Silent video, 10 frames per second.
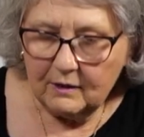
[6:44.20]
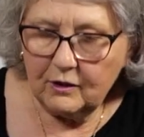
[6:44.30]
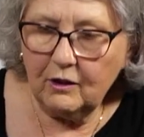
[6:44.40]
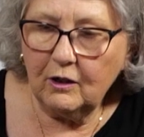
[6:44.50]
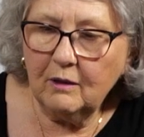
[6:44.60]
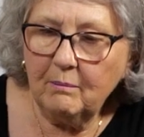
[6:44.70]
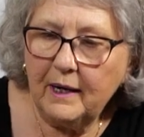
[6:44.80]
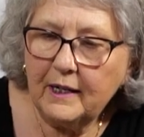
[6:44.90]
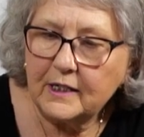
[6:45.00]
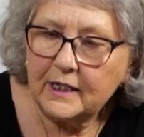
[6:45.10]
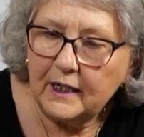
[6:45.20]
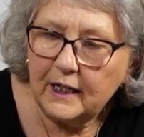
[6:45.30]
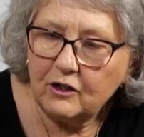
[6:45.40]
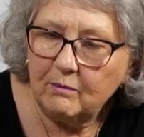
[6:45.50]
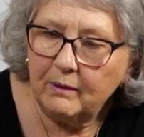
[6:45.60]
So you can make your
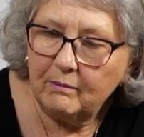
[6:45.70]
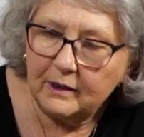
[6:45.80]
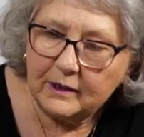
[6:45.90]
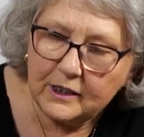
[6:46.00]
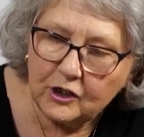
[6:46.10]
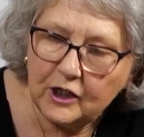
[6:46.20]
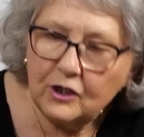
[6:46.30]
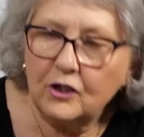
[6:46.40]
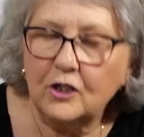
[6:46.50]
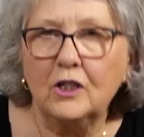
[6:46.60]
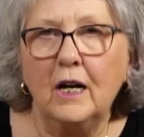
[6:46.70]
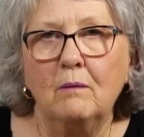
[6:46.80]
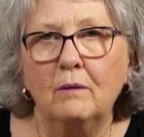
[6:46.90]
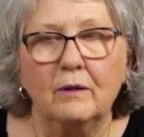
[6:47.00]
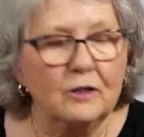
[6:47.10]
selection, but we'd suggest you
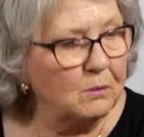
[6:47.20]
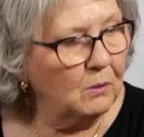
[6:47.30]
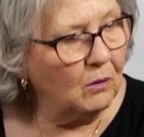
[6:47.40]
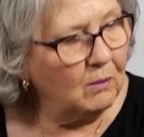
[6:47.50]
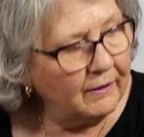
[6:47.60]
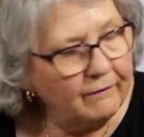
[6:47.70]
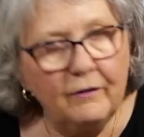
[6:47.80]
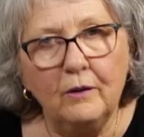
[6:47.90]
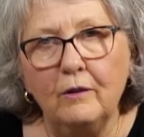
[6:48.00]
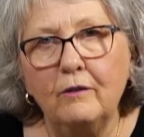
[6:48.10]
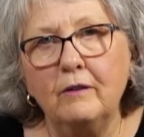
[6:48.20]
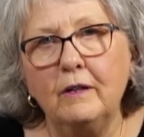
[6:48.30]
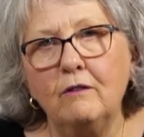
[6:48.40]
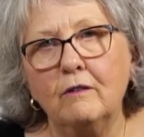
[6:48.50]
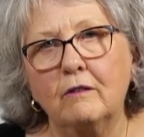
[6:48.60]
start with a small one first and
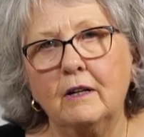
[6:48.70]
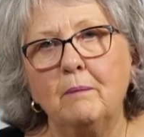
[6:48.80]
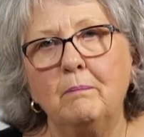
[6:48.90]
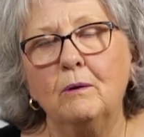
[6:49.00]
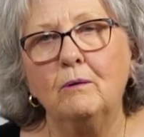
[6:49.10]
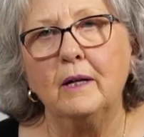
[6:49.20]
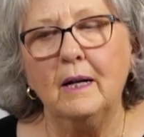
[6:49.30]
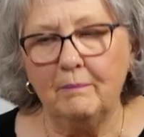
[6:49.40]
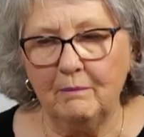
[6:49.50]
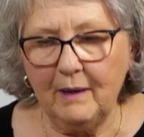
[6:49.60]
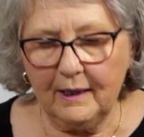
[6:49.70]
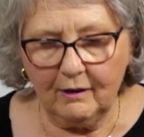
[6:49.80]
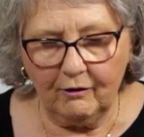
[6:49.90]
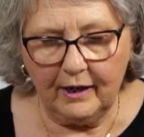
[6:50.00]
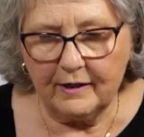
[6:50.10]
then just keep building up and make
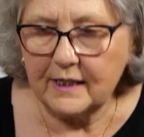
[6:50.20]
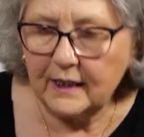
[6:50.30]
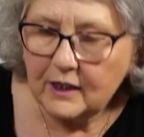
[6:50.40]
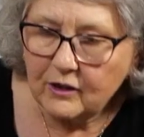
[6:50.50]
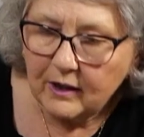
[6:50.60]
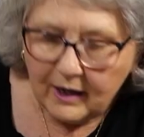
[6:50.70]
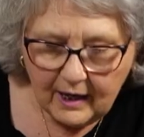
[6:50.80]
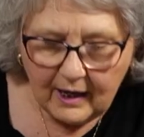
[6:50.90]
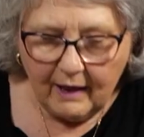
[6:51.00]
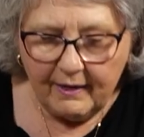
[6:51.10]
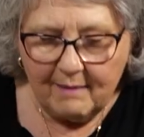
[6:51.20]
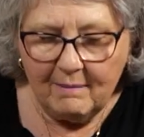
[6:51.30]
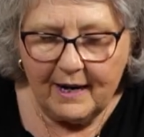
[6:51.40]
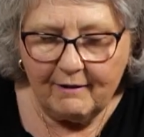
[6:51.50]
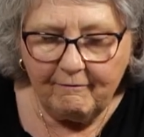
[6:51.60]
a great selection. They
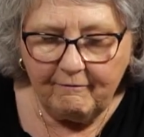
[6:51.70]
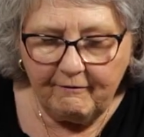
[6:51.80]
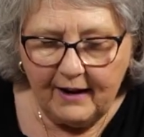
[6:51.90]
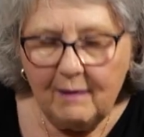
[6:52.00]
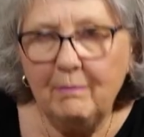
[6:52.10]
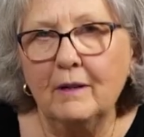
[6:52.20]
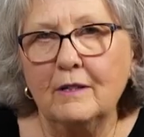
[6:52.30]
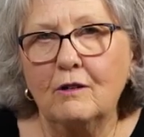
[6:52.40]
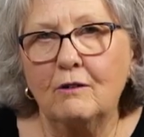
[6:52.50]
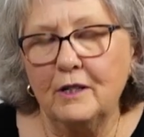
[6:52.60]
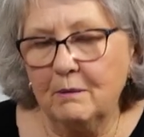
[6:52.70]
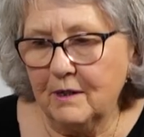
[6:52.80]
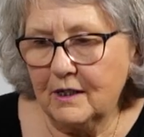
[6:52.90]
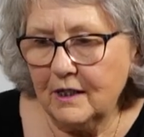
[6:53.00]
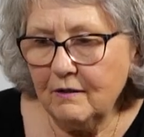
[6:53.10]
make fabulous
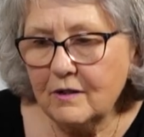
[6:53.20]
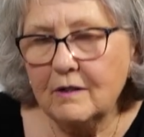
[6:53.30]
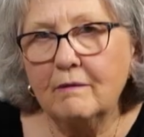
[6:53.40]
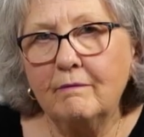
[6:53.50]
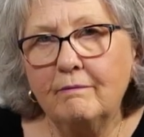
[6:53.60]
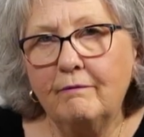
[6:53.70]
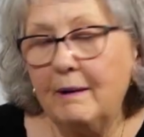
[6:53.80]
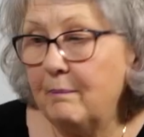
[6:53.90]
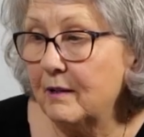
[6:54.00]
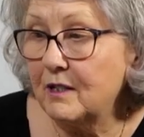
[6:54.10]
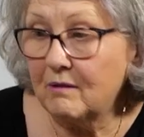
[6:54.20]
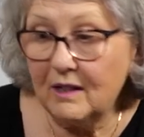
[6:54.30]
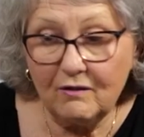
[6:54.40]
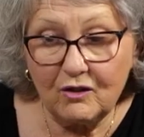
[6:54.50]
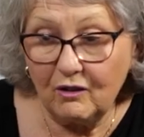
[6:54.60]
Christmas gifts, fabulous
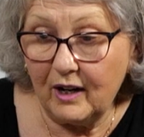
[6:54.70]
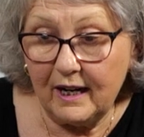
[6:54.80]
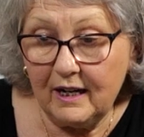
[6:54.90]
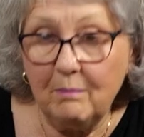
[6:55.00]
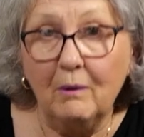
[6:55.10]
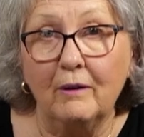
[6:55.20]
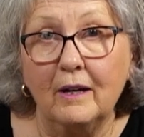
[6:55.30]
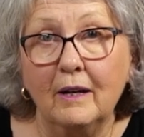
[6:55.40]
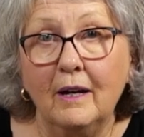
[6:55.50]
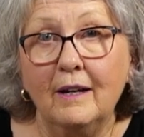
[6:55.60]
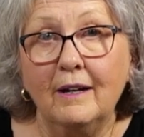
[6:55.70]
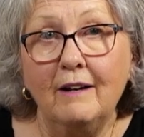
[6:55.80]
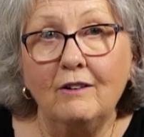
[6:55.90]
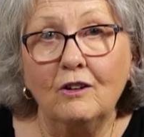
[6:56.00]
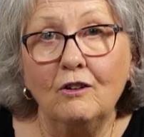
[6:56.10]
gifts for anybody,
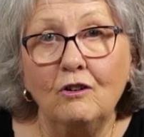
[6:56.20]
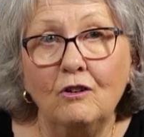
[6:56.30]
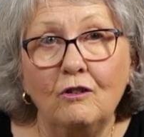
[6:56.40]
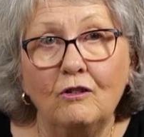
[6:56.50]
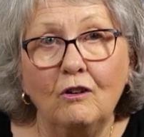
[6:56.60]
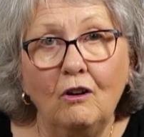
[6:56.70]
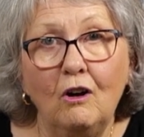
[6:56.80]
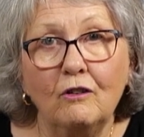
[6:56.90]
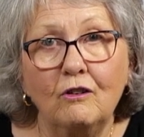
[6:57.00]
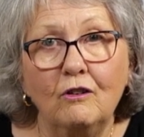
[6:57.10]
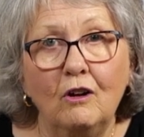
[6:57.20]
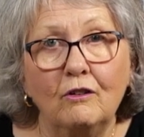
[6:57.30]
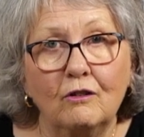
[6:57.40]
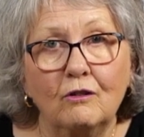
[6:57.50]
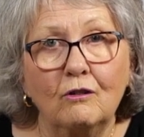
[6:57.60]
and you can use lots and
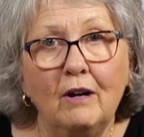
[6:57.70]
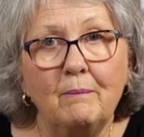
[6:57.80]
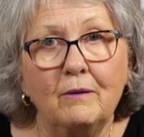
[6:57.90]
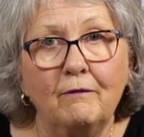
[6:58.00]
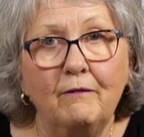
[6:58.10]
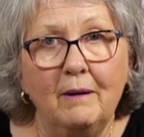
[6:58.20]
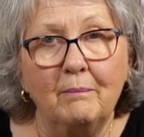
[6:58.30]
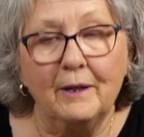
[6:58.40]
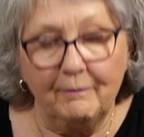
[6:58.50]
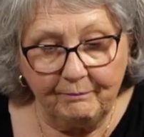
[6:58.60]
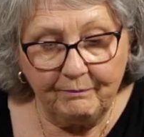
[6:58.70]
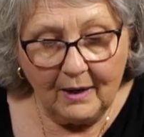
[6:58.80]
lots of scraps of fabric.